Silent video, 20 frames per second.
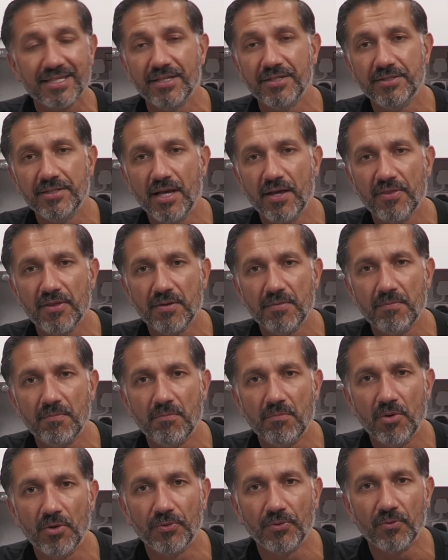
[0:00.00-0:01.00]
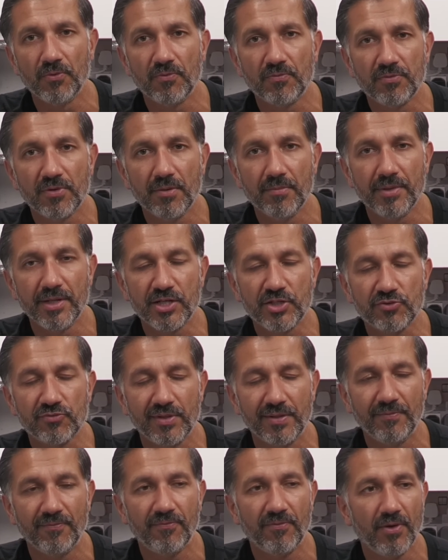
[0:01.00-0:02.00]
another model from
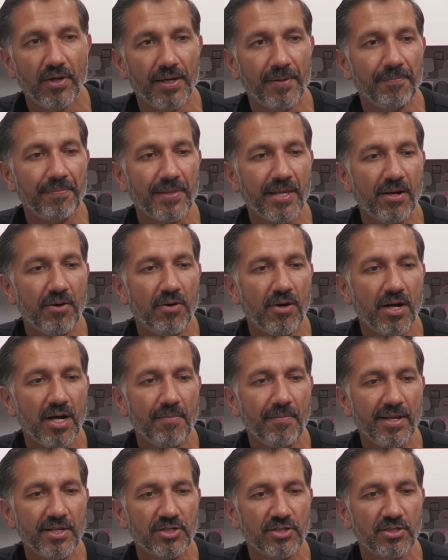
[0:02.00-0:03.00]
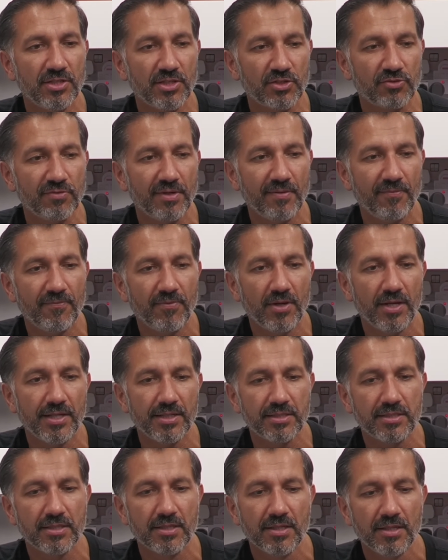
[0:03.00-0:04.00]
Extreme Flight. Now, I mentioned Extreme
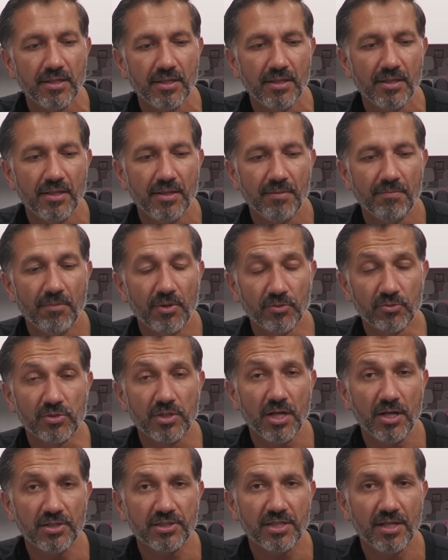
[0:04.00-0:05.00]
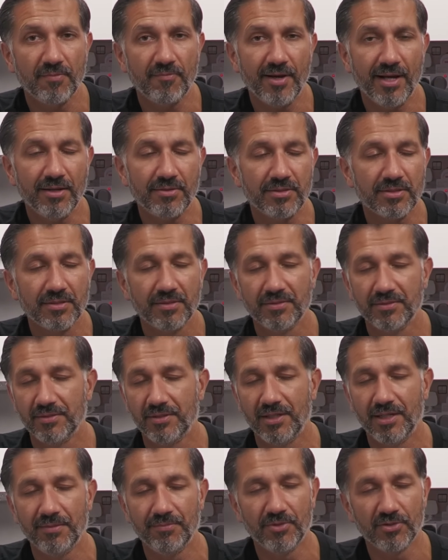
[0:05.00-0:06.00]
Flight models last time round.
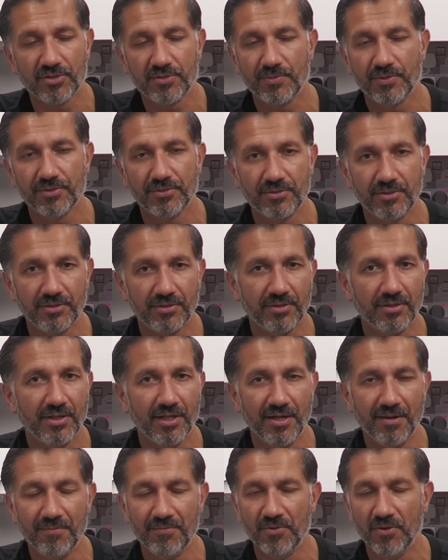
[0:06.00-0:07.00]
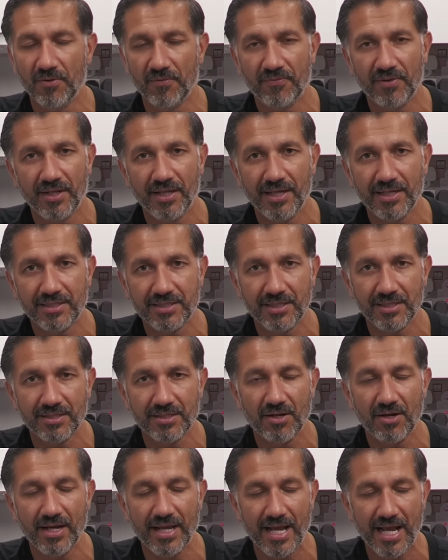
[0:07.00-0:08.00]
I am not sponsored, I'm not
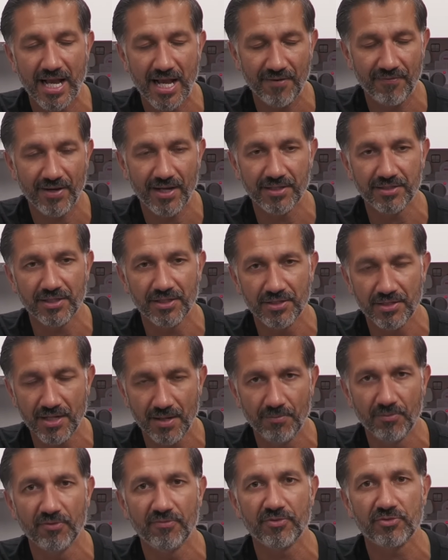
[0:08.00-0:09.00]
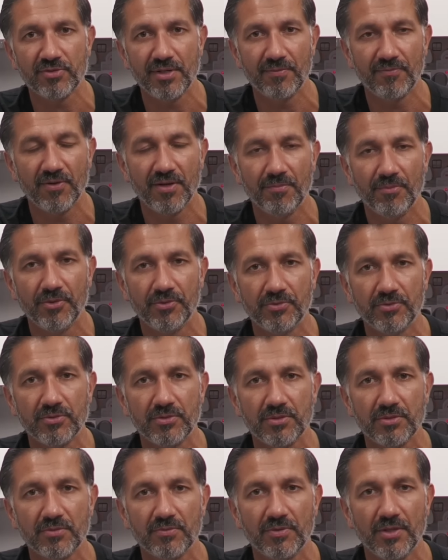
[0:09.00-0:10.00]
affiliated. I have had a number of Extreme Flight
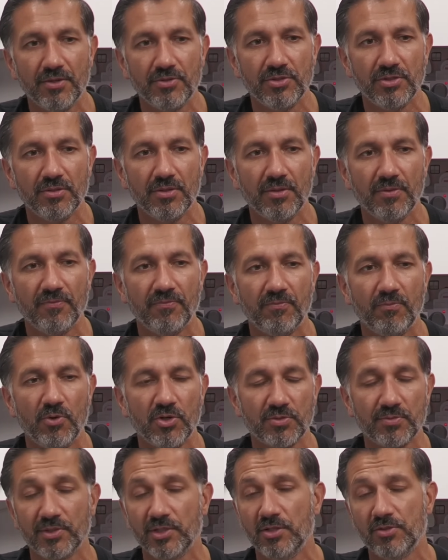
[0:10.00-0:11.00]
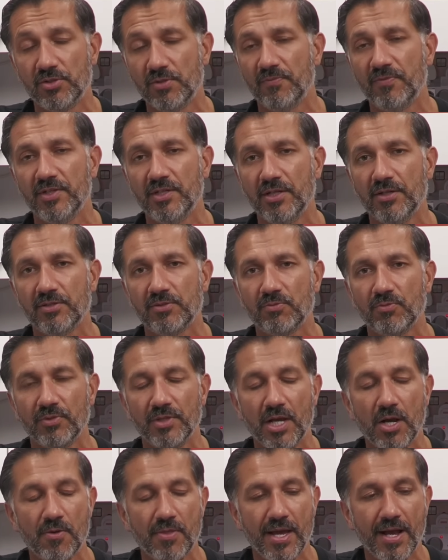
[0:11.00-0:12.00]
models. Those of you that watch my YouTube videos will
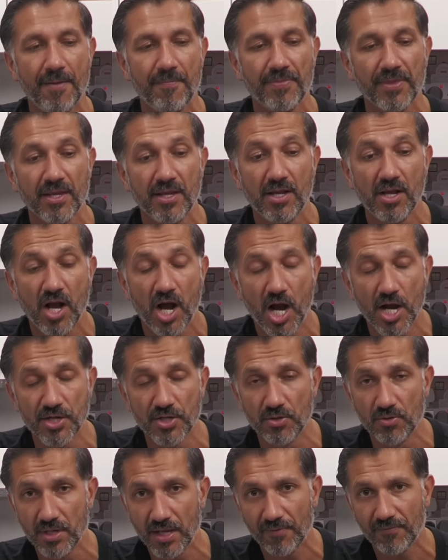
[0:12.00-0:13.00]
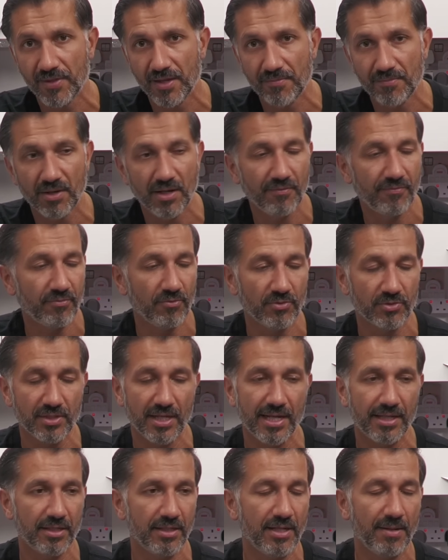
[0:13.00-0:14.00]
know that. I do love them. I've
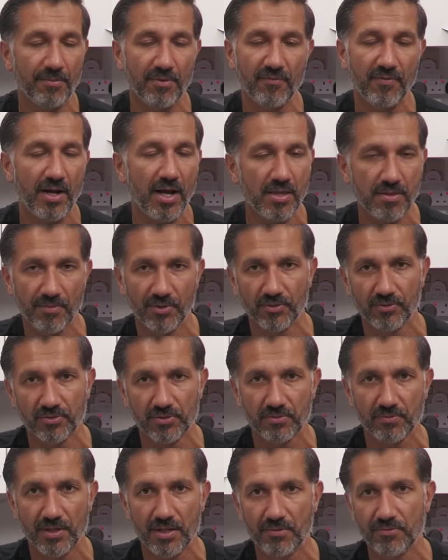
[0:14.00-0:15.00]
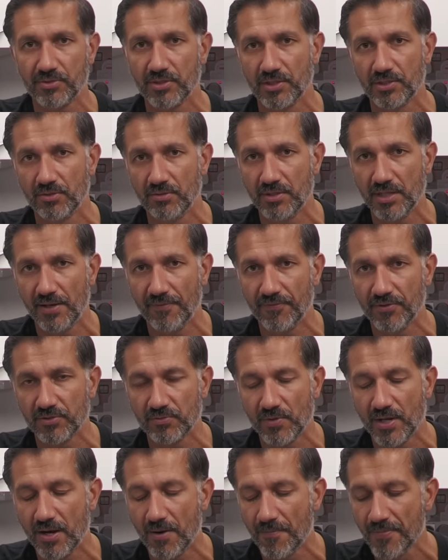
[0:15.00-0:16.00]
also had a number of other models as well, which I do love
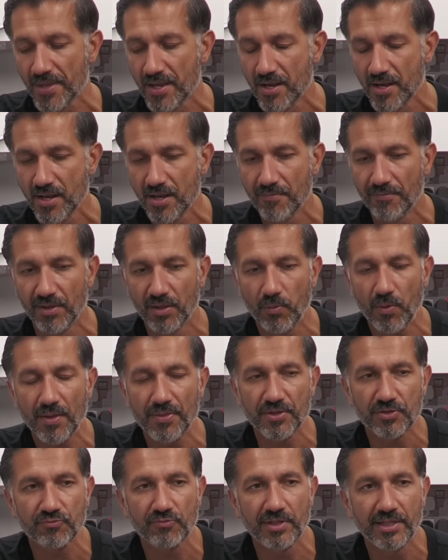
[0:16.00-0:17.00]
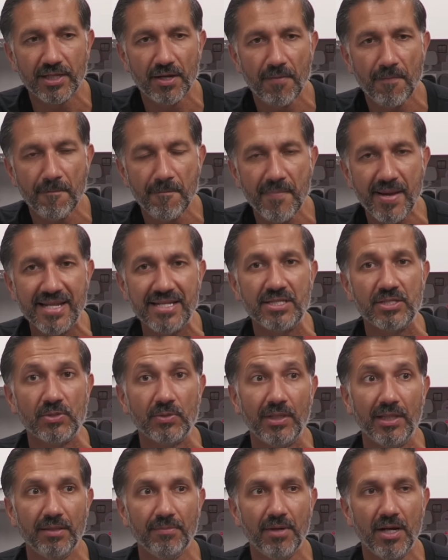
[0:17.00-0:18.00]
as well. But the one that's really going
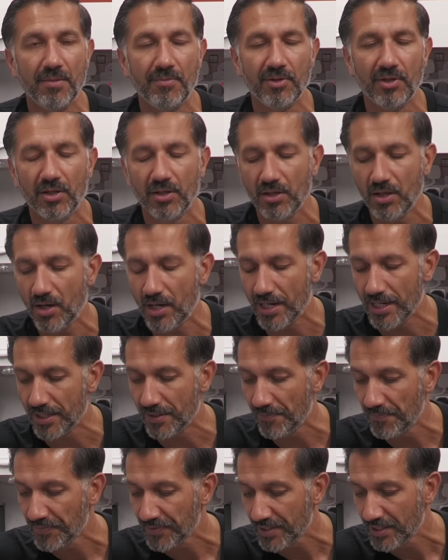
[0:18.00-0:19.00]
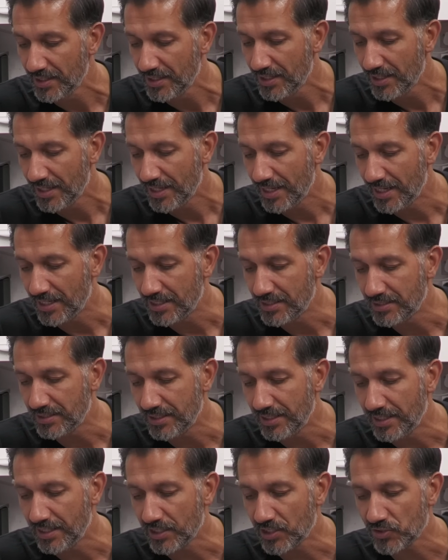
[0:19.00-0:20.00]
mental at the moment online is
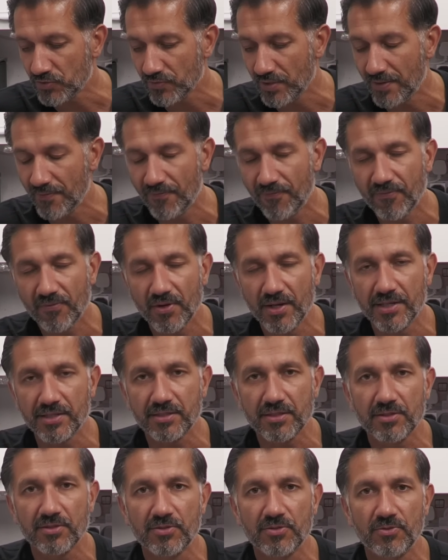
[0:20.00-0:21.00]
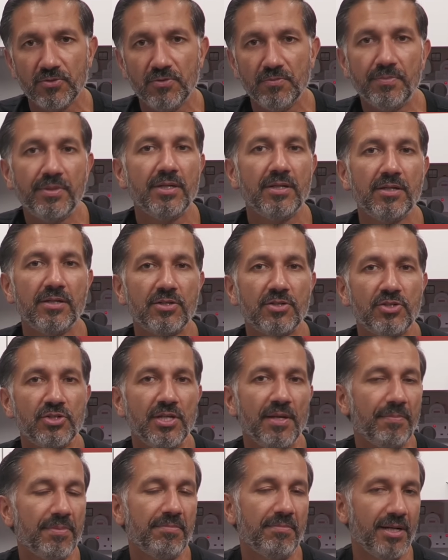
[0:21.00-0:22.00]
the Extreme Flight Super
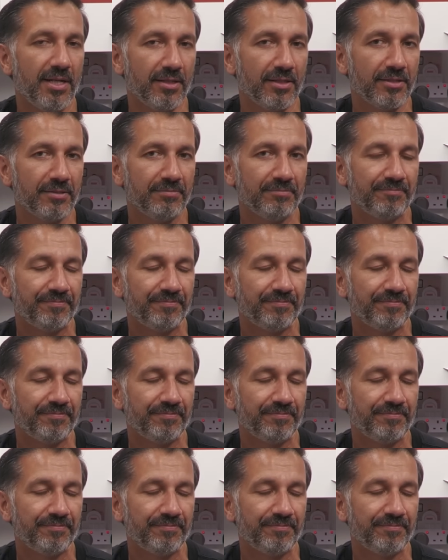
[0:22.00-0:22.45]
Chipmunk.